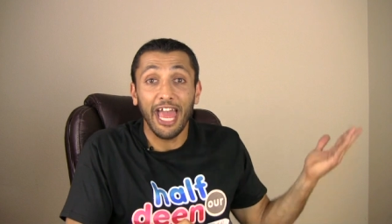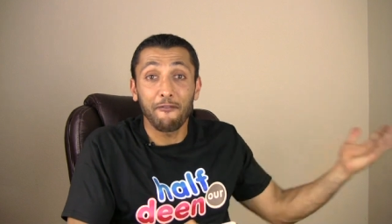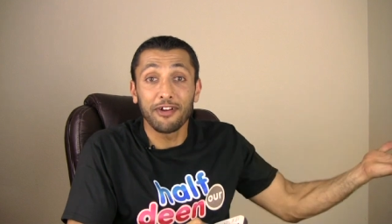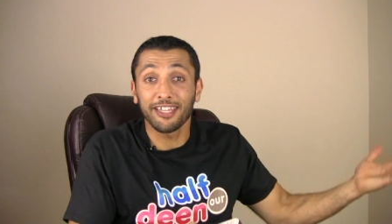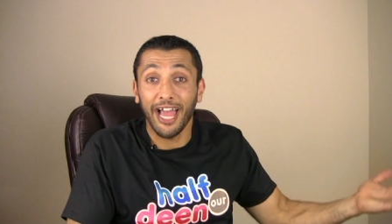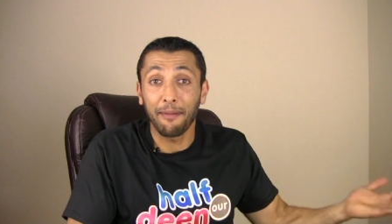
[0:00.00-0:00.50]

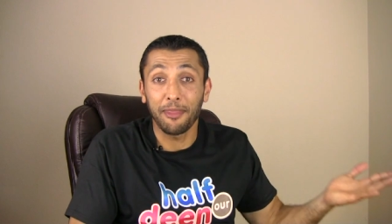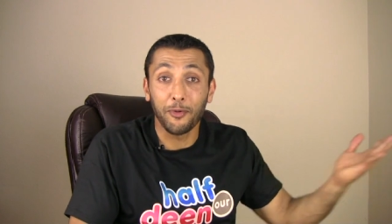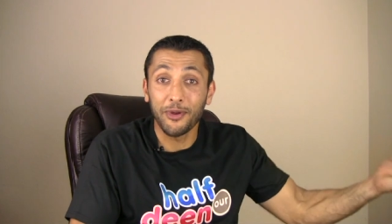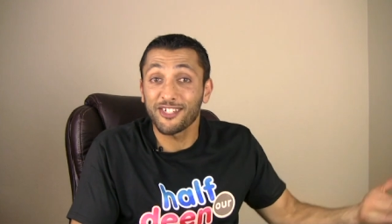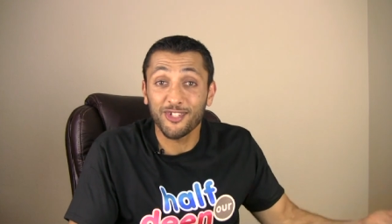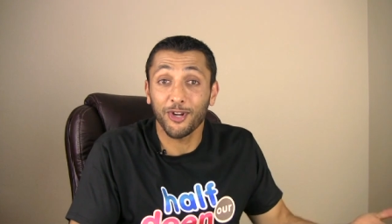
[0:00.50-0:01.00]
every time they
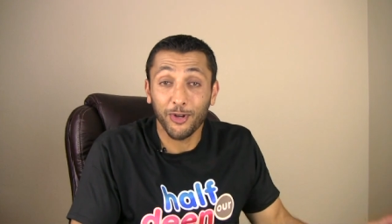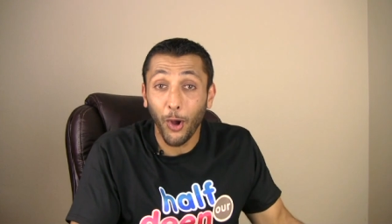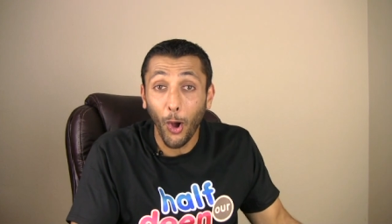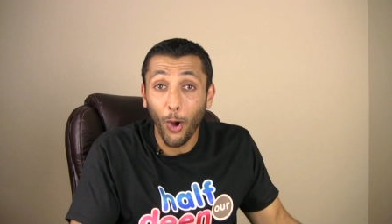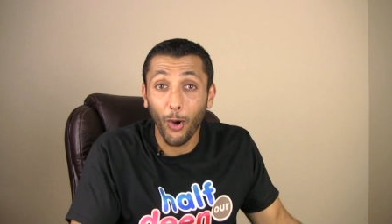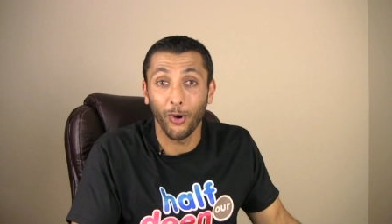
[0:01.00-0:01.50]
reach their
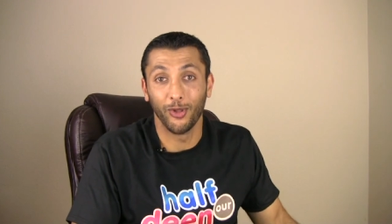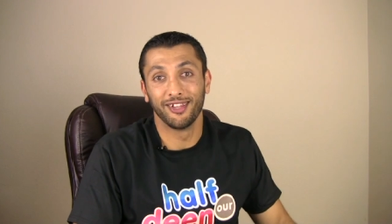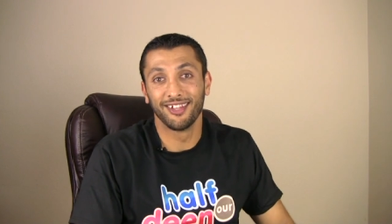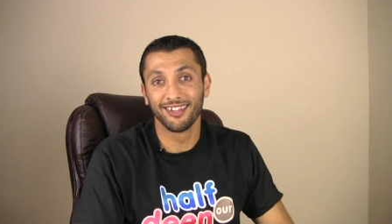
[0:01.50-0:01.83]
goal.